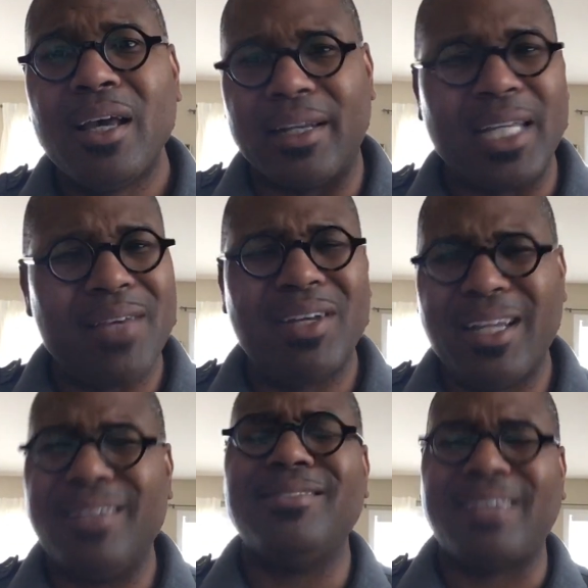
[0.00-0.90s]
And even
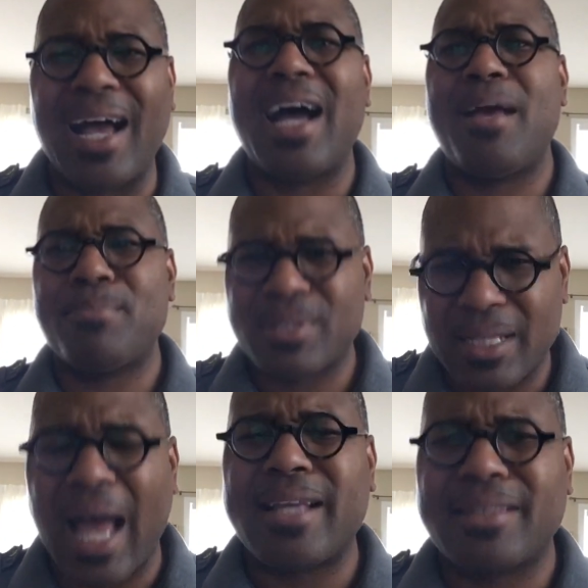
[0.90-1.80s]
in times
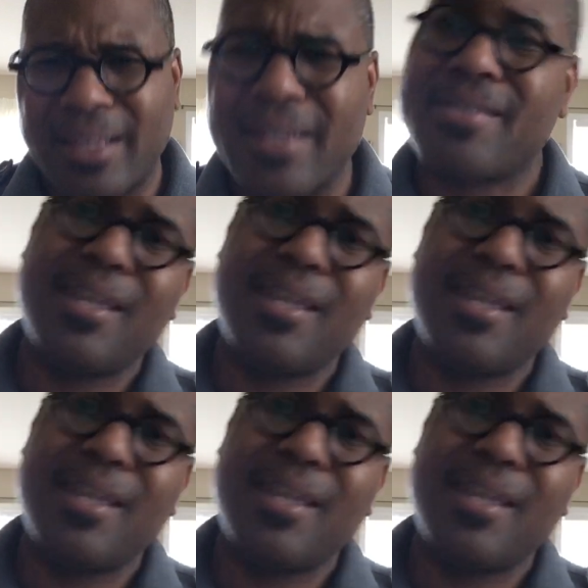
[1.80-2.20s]
like this,